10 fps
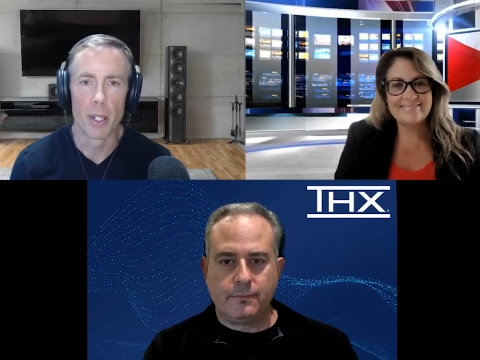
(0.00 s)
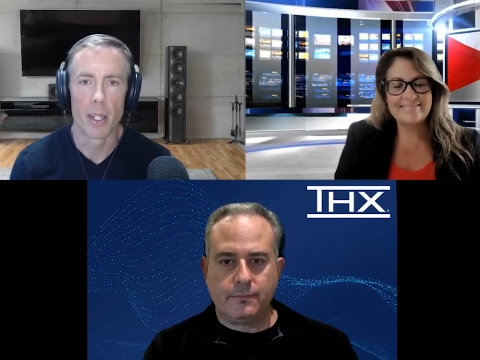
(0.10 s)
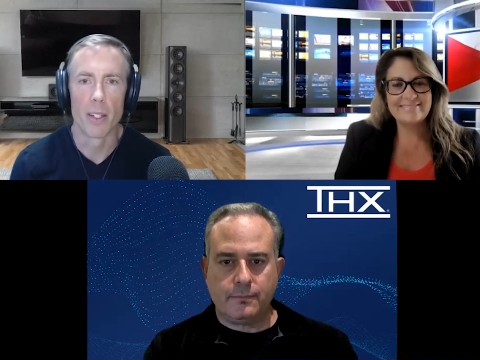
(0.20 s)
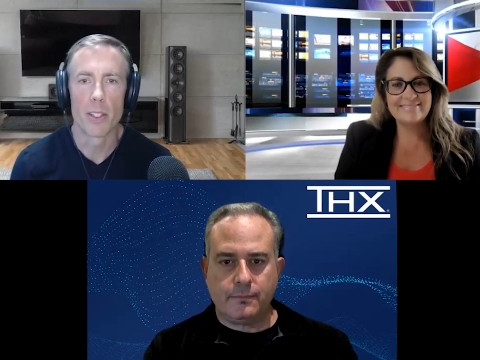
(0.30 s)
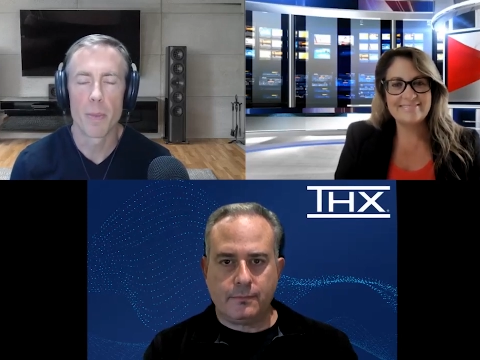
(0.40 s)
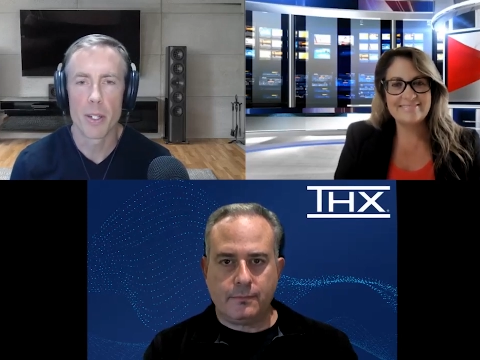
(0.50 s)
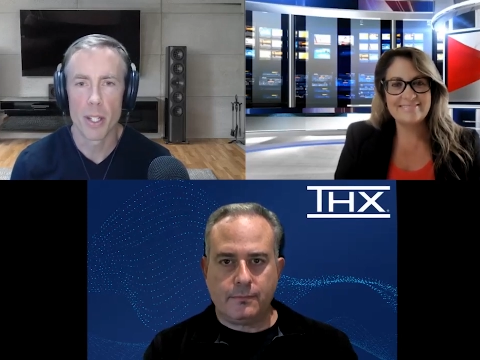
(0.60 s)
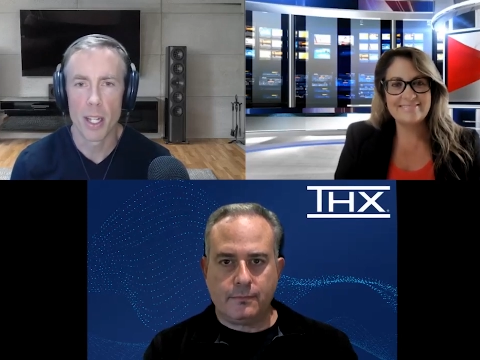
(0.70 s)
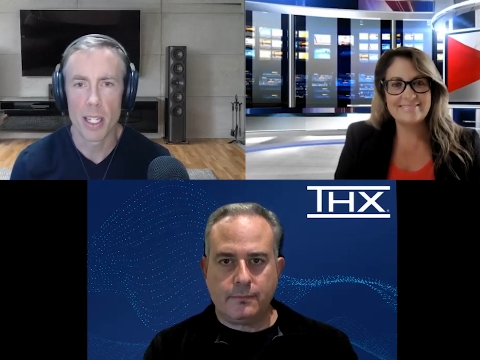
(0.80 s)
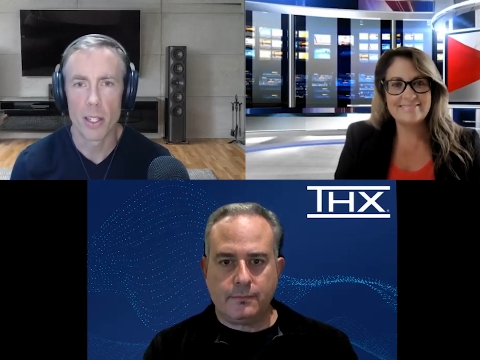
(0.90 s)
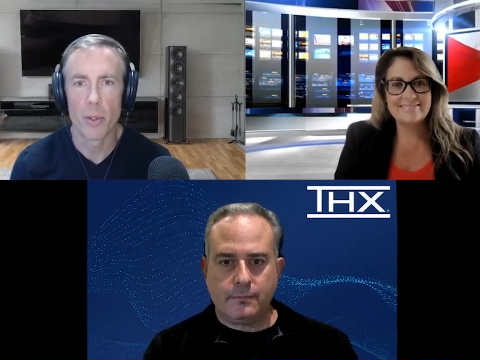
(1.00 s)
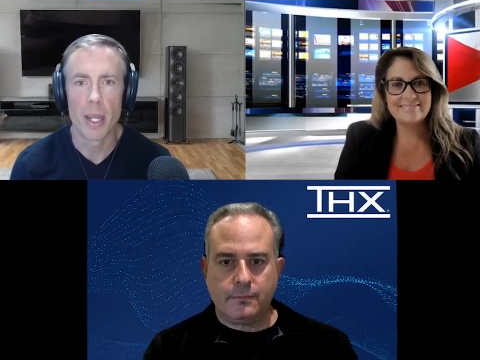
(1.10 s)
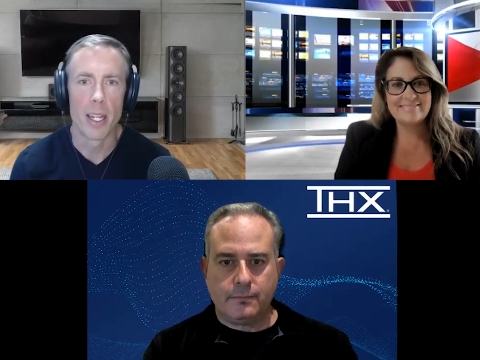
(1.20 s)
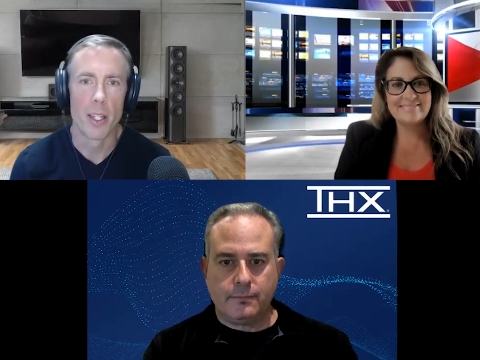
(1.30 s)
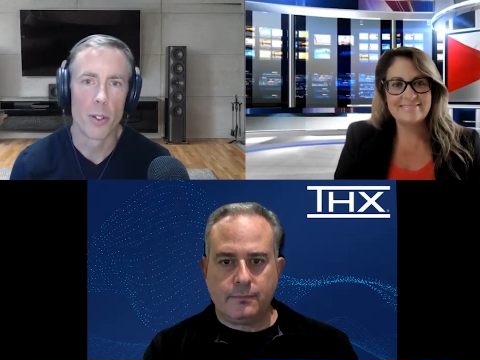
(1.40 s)
Speaker 1: work on spatial
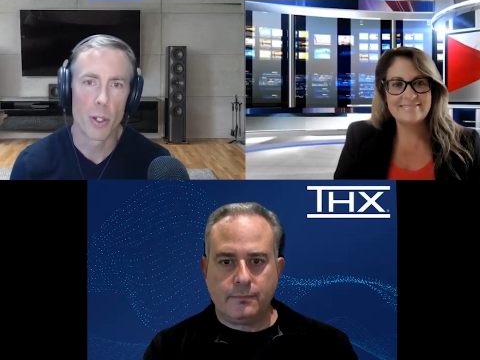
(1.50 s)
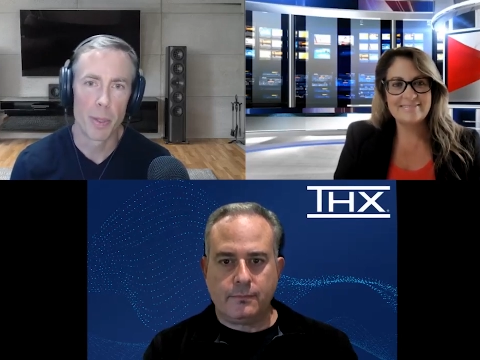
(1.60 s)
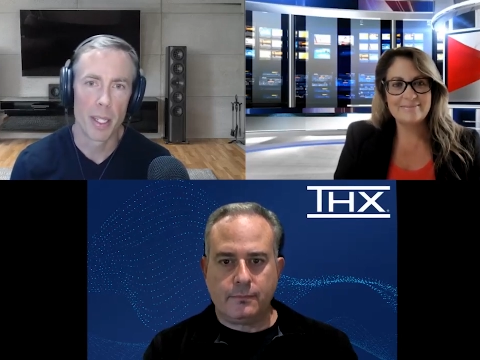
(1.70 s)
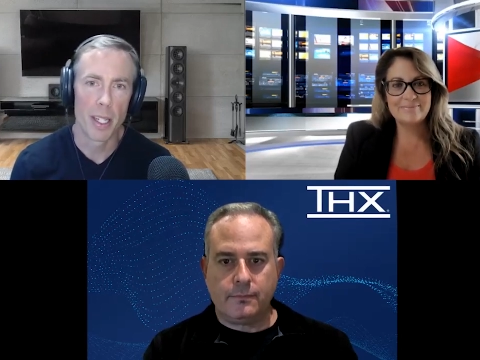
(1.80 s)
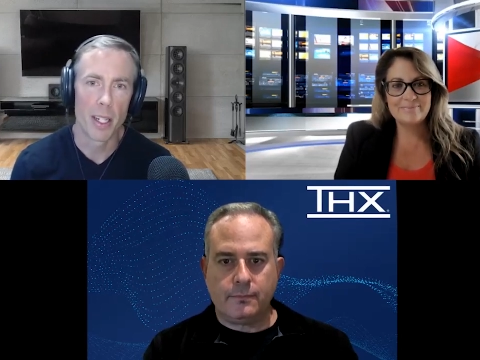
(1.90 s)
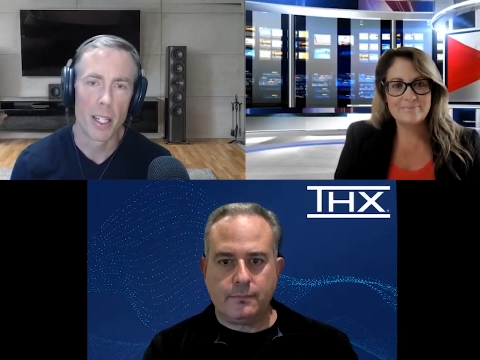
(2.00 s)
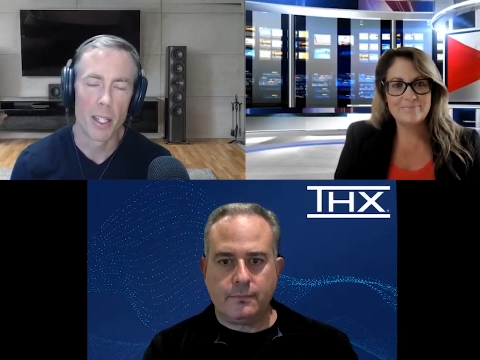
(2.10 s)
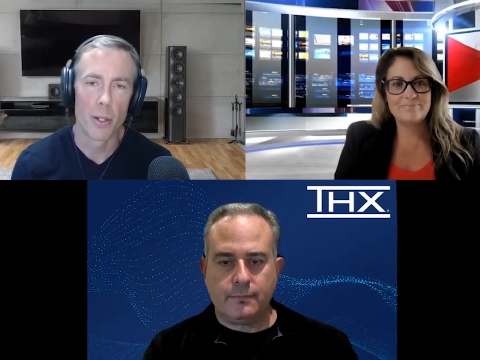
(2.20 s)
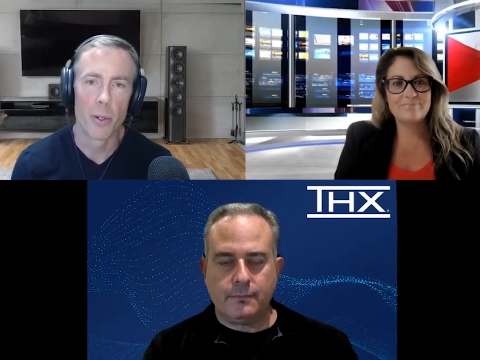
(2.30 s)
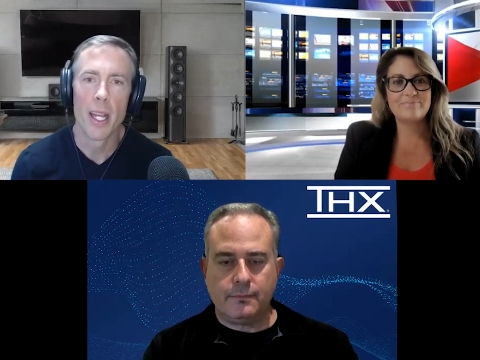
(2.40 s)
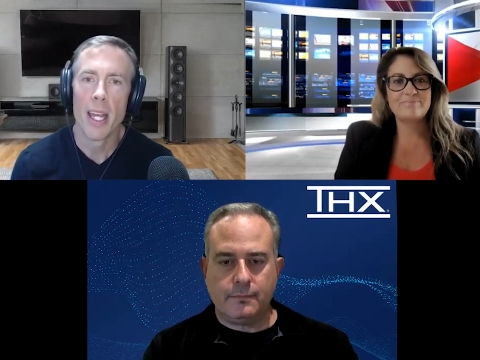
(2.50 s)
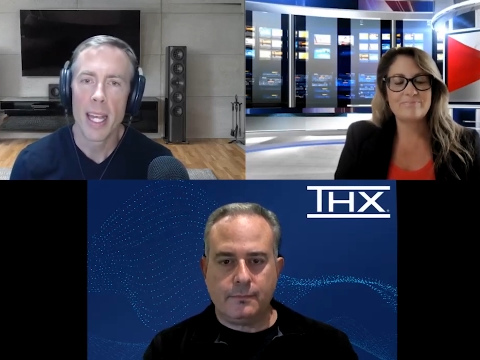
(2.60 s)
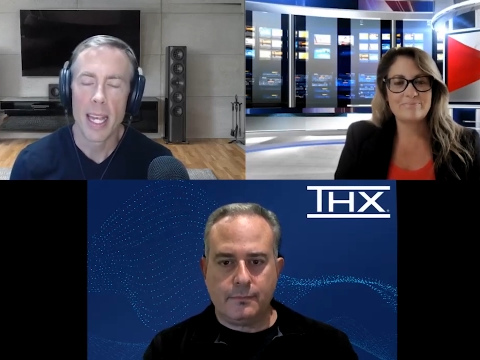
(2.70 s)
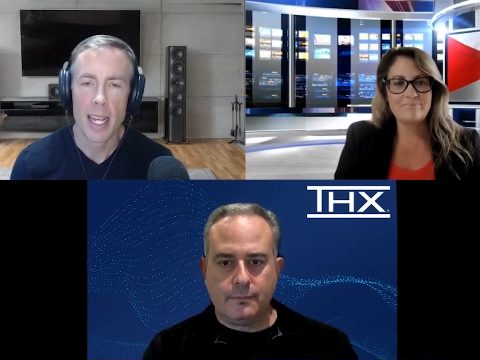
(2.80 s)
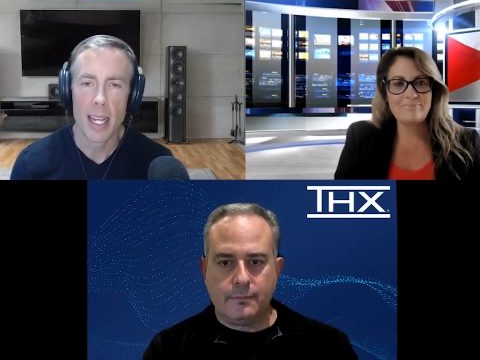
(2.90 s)
audio and AAA audio
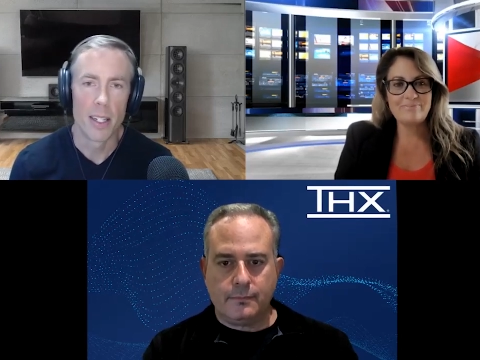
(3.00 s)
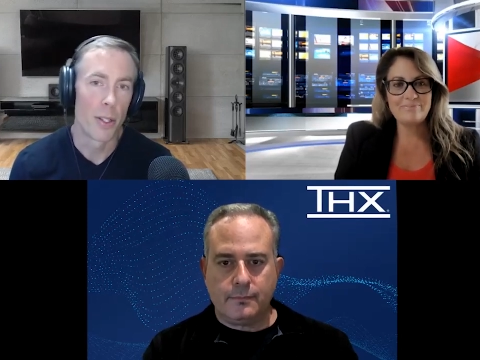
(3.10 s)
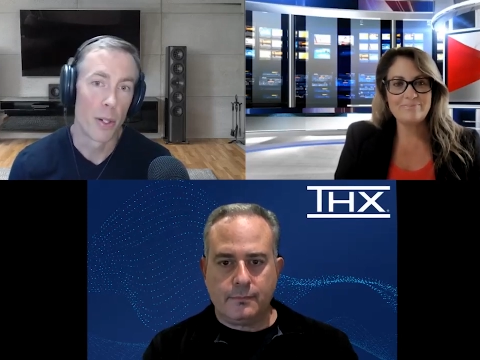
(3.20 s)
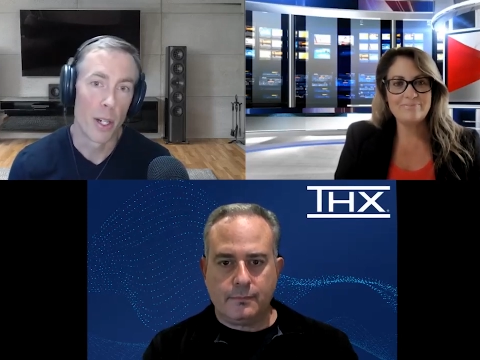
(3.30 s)
and other